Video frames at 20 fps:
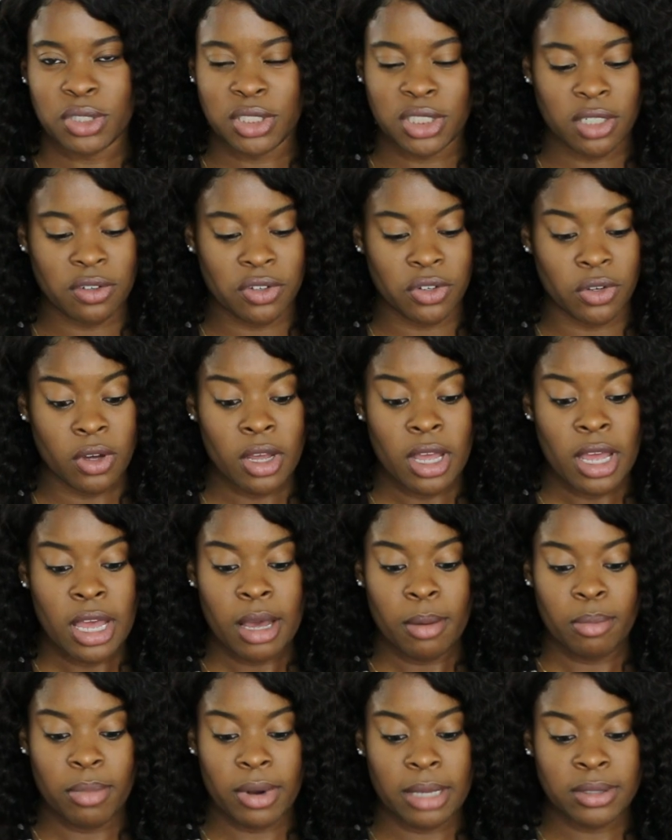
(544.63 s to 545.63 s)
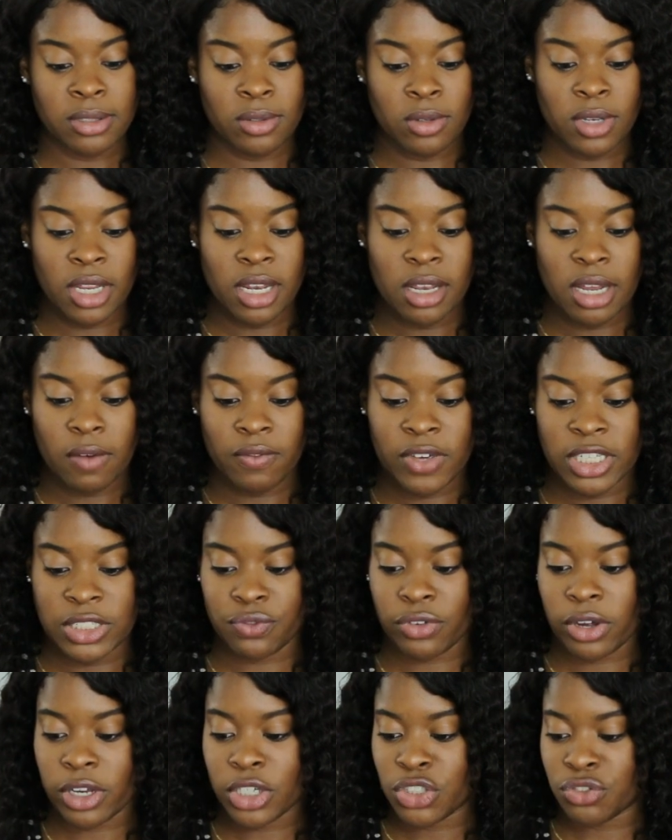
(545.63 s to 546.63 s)
material but i absolutely love it it's
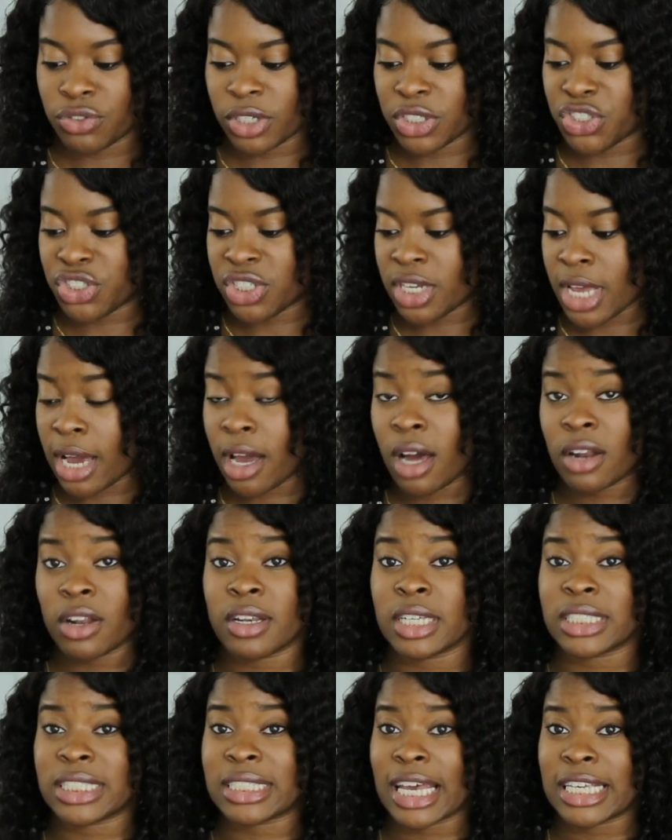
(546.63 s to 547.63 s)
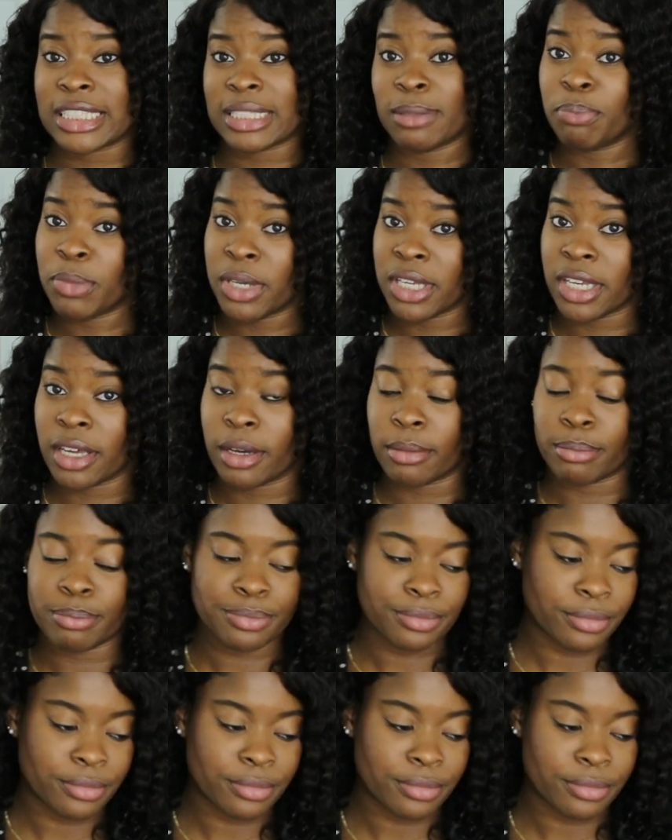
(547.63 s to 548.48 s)
very stretchy i got it in a size medium